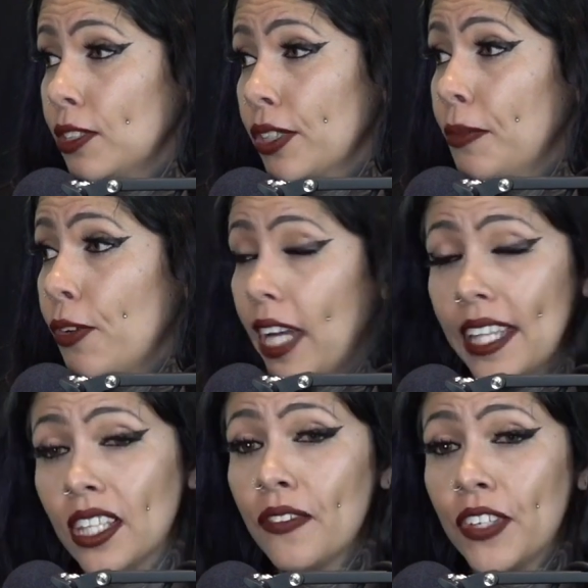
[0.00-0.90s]
Don't get me wrong. I
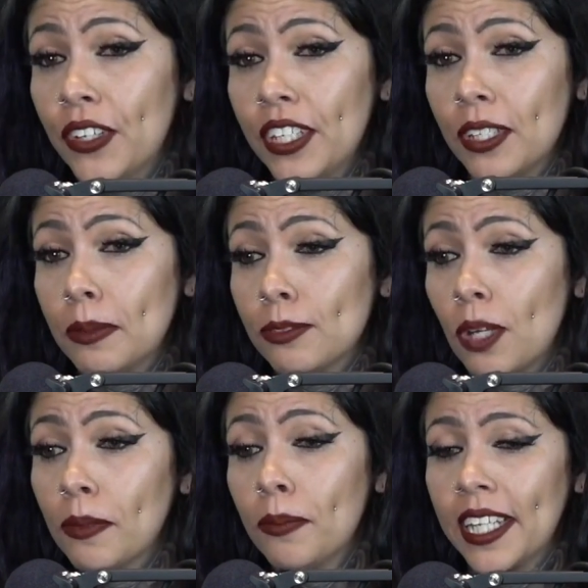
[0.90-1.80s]
love hearing other people's
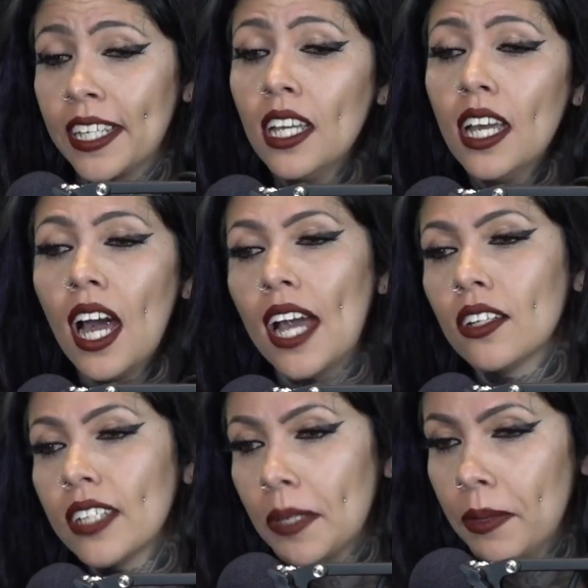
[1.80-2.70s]
drama. But, like, I
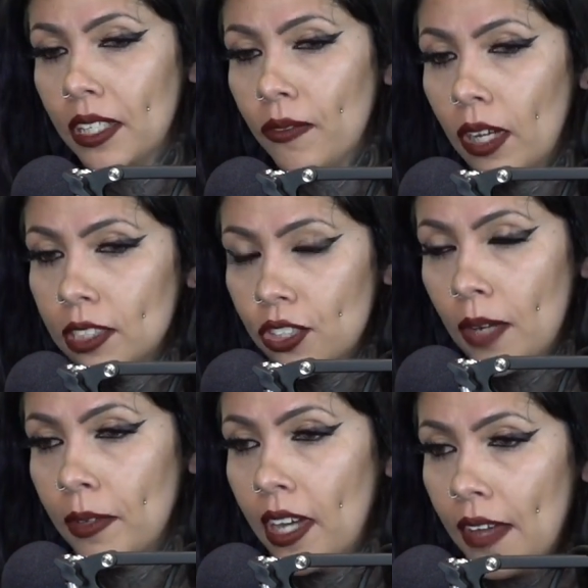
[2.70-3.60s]
don't like being involved in drama.